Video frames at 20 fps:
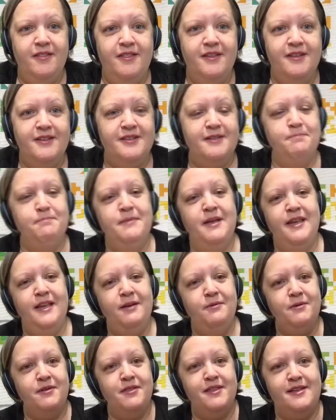The
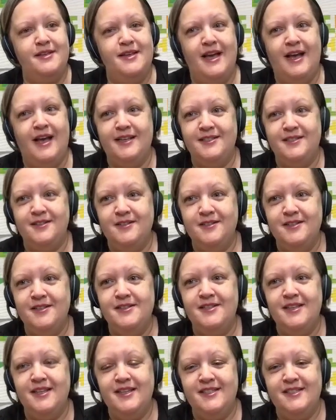mini with the
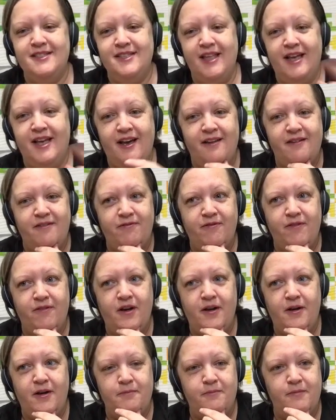tassels, is that
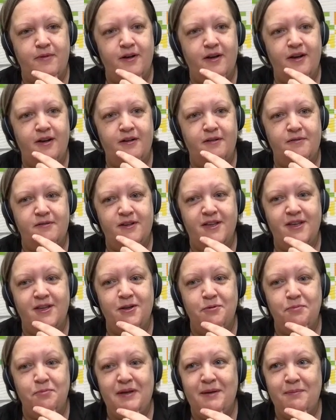a
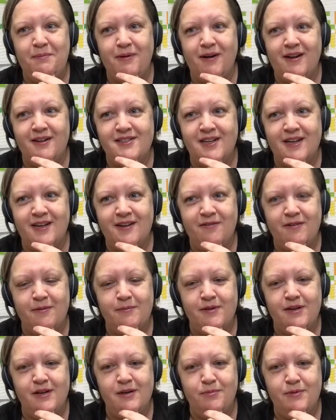QP project
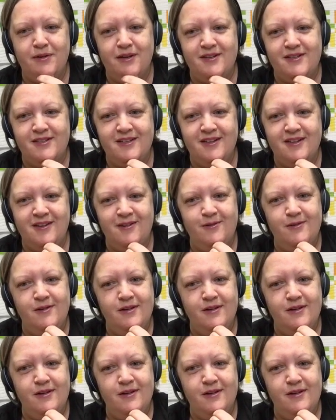from a couple years ago?